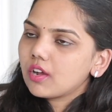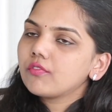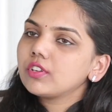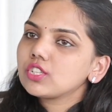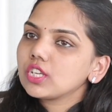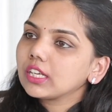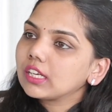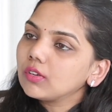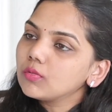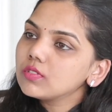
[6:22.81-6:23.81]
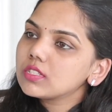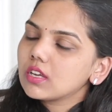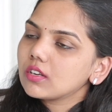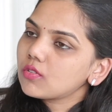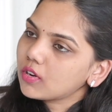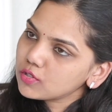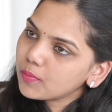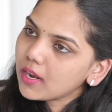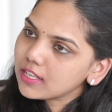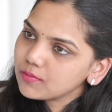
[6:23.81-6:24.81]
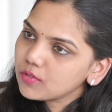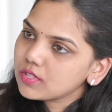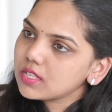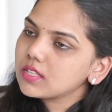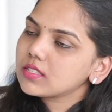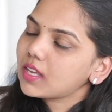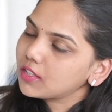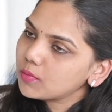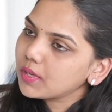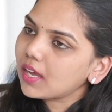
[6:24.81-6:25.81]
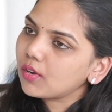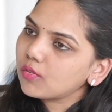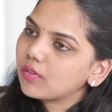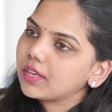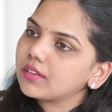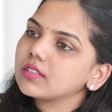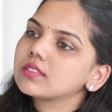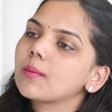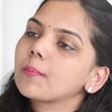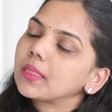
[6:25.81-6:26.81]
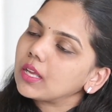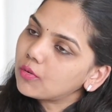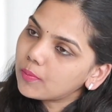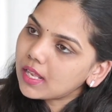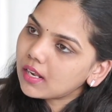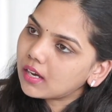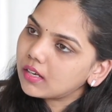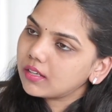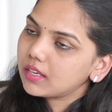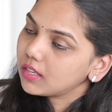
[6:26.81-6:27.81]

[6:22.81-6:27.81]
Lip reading: which includes toxoplasmosis, cytomegalovirus, rubella,